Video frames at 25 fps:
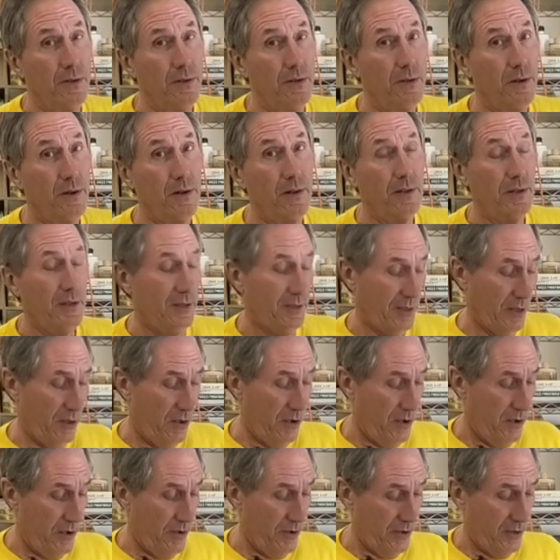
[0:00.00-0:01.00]
nearly as
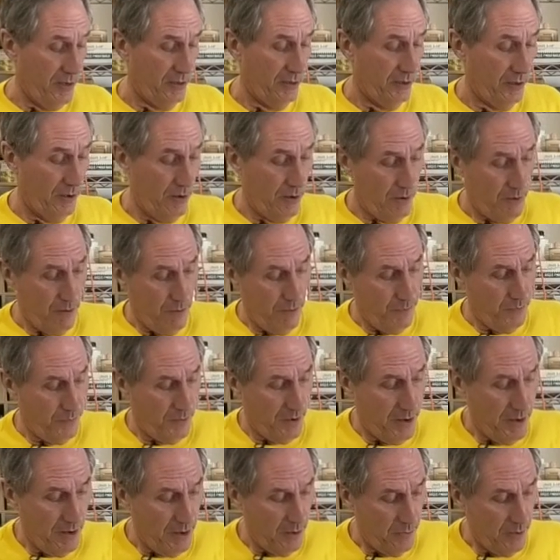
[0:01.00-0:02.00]
long. So
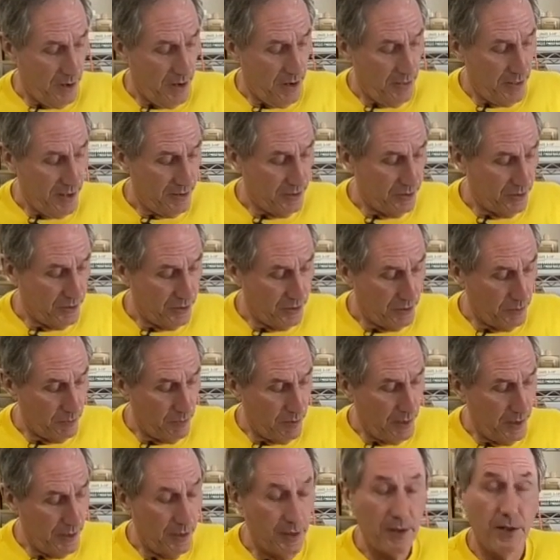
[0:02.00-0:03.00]
anyway, that's just
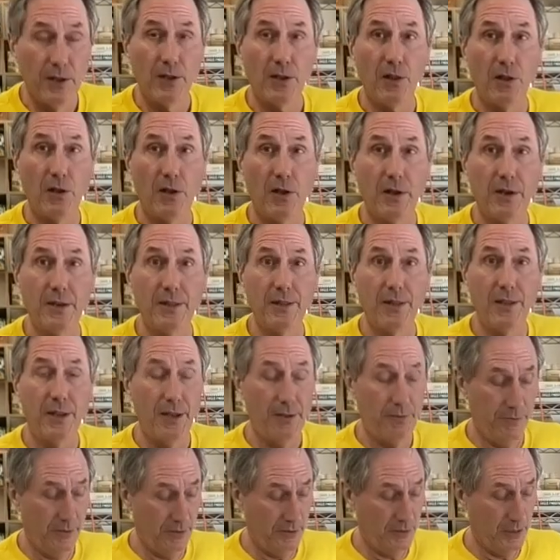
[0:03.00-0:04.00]
my lot in
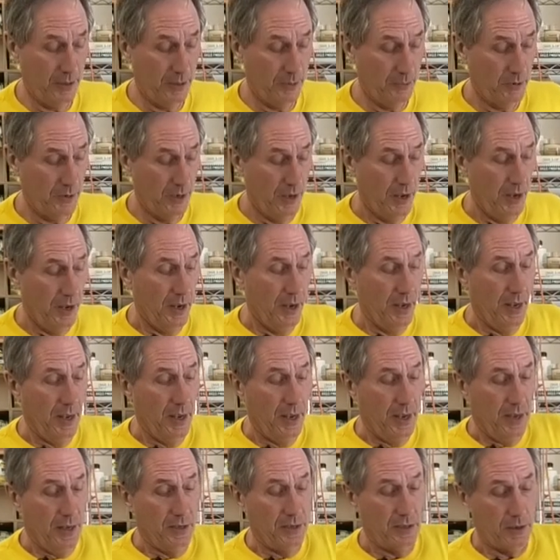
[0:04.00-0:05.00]
life, it seems.
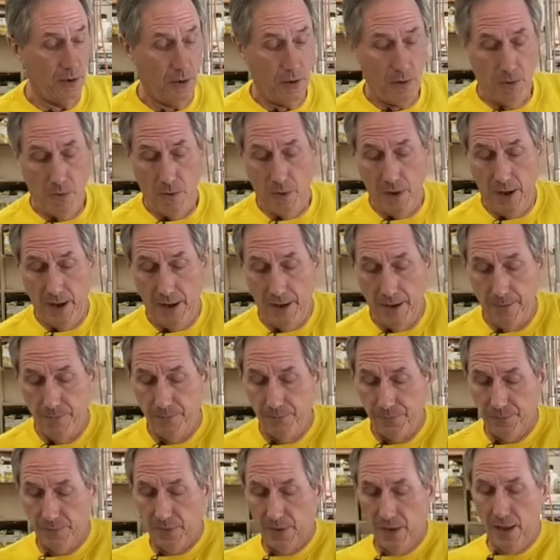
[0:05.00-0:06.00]
So uh,
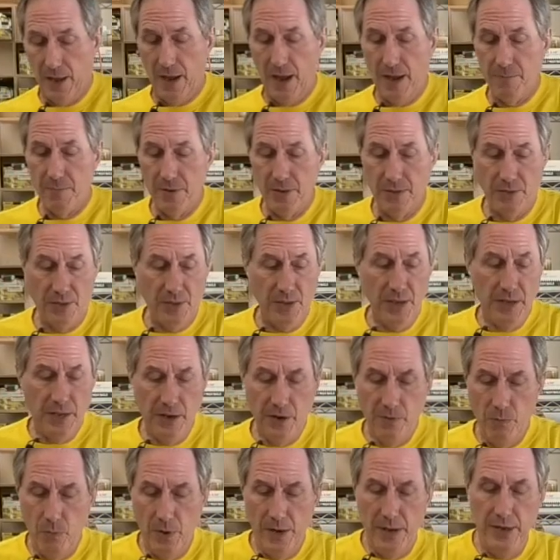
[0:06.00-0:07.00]
I've been thinking
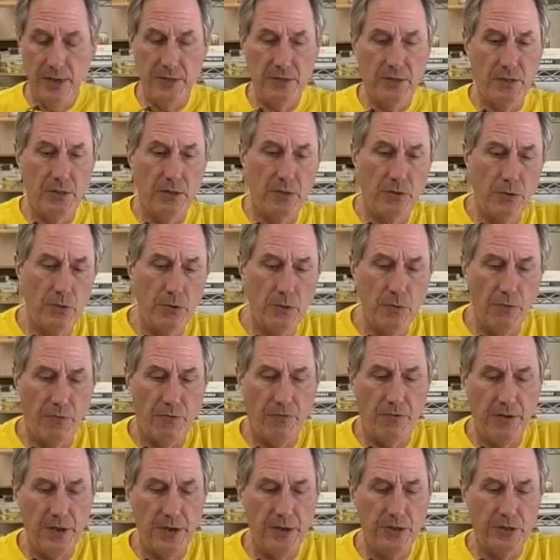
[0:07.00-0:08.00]
of ways to do
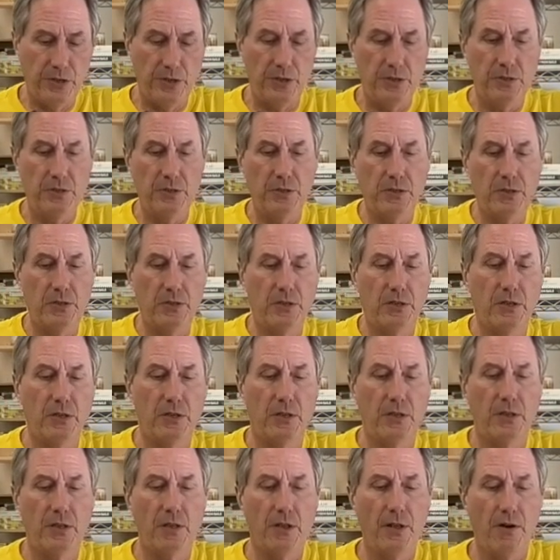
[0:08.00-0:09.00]
finishes
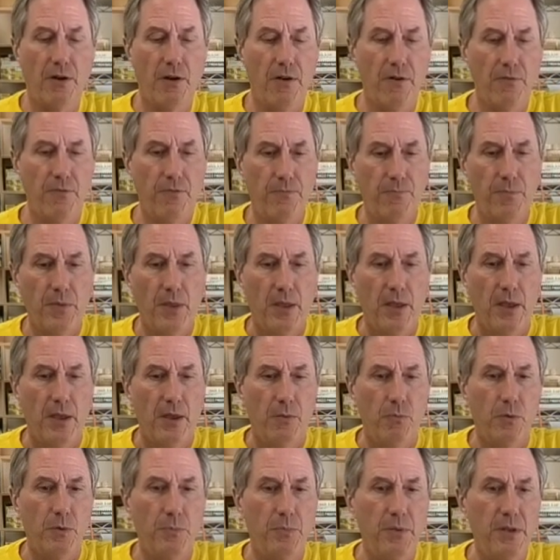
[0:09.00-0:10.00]
that are
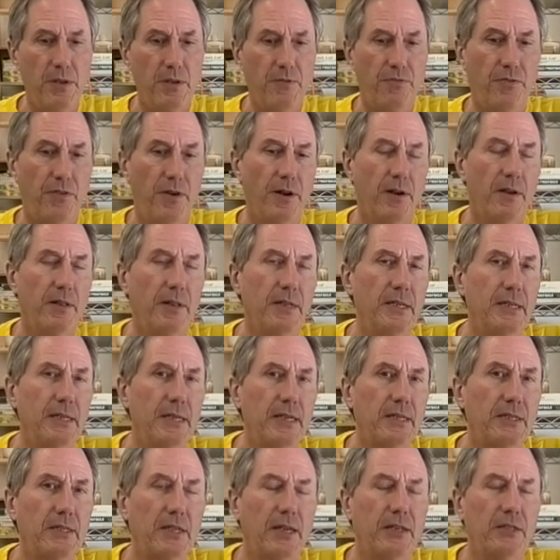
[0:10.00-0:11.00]
would be fairly
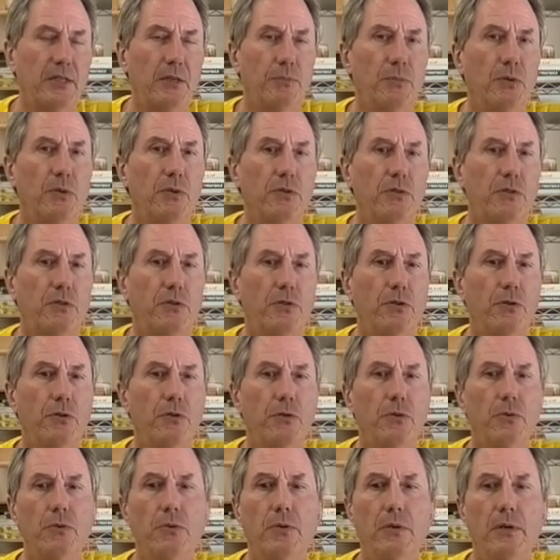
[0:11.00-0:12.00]
accessible
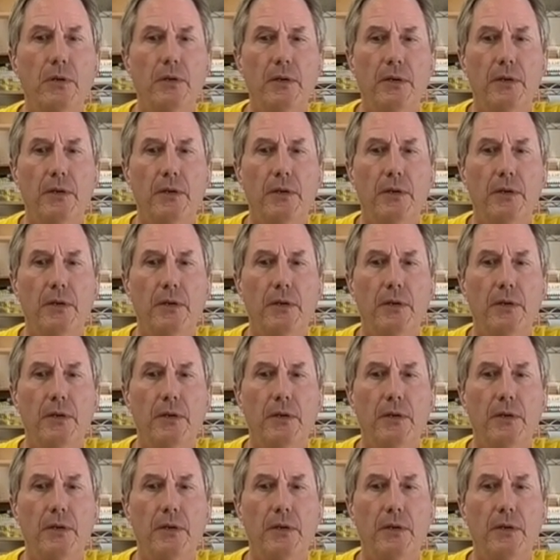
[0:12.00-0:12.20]
to